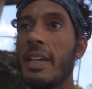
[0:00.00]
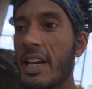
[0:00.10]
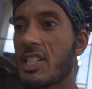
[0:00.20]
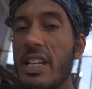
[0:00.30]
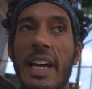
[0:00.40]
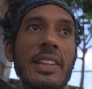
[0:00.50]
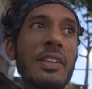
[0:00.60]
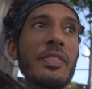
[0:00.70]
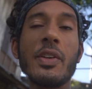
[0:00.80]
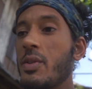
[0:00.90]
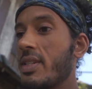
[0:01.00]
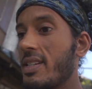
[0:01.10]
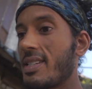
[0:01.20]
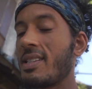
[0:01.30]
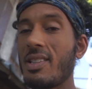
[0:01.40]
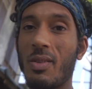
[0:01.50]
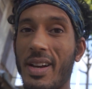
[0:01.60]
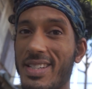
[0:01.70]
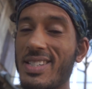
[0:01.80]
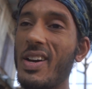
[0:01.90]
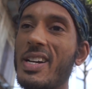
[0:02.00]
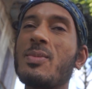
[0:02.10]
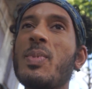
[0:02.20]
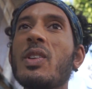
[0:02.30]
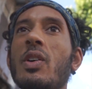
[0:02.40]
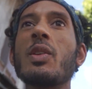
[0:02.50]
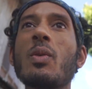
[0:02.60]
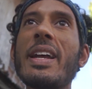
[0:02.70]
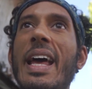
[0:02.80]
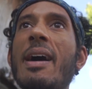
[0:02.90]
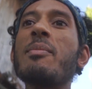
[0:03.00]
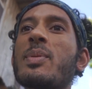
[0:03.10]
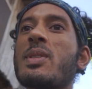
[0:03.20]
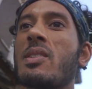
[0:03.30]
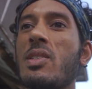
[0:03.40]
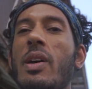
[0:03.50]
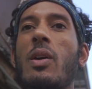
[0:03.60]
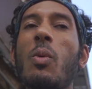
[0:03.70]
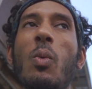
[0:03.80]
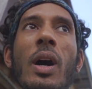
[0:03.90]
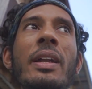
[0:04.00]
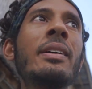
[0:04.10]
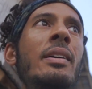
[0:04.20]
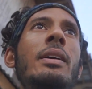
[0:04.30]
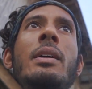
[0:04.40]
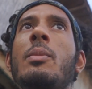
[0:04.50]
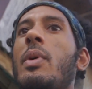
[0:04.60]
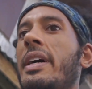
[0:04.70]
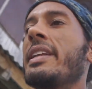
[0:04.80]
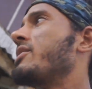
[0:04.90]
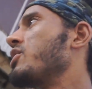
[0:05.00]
He actually had the fuses the right size, but not the right amps. So I got one, but I need